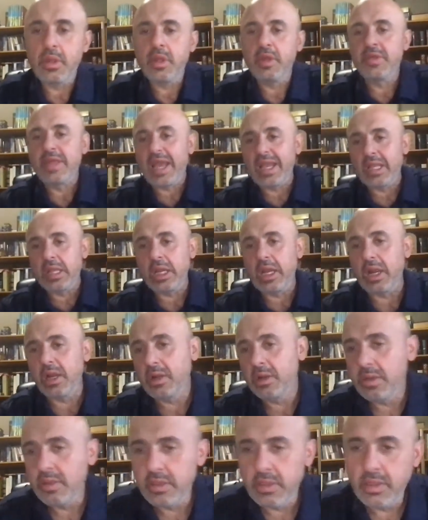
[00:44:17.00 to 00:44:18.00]
Is that
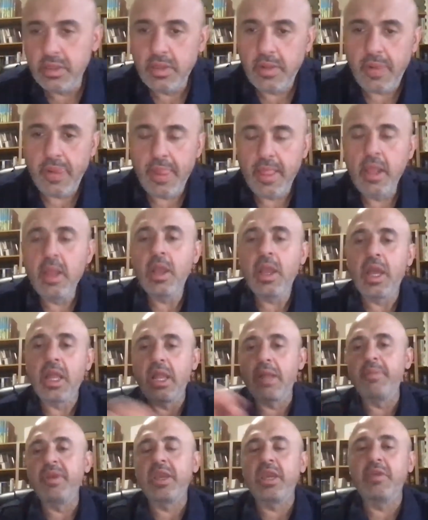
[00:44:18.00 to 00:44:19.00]
clear?
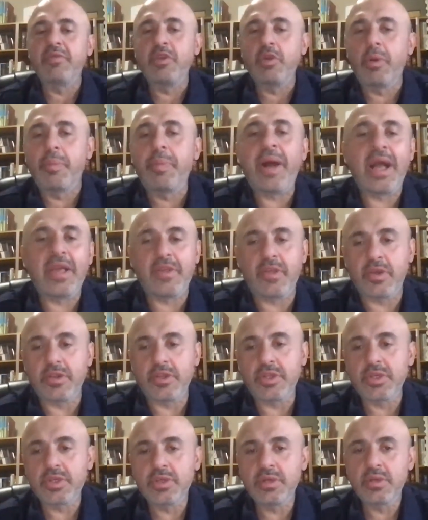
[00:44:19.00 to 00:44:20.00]
And let me give you a
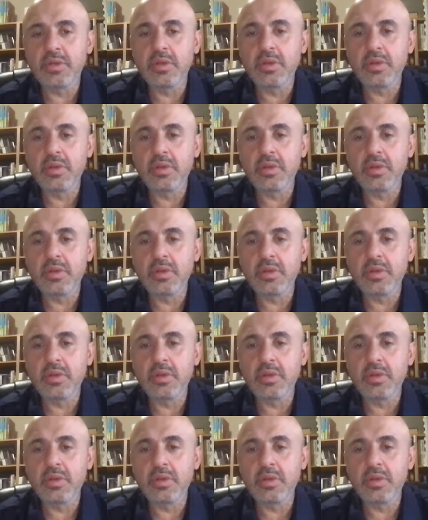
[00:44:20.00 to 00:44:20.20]
passage.